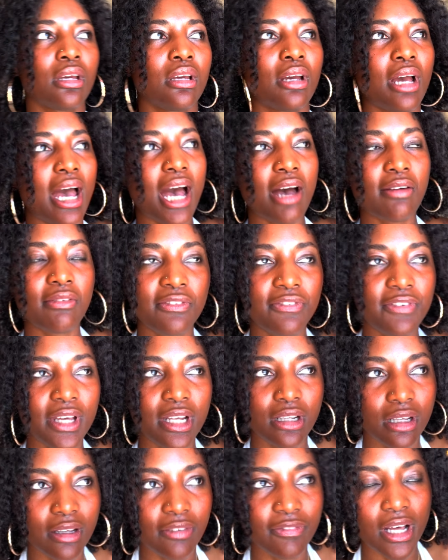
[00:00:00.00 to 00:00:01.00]
I haven't
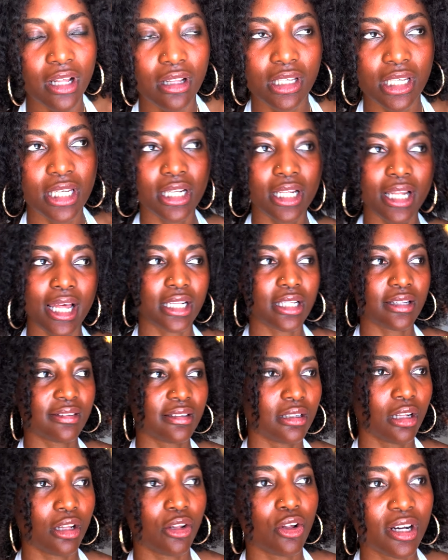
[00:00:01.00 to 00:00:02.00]
felt heat like this
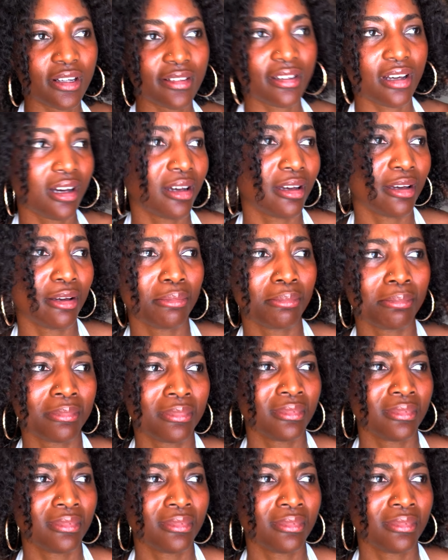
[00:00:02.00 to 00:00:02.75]
in a long time.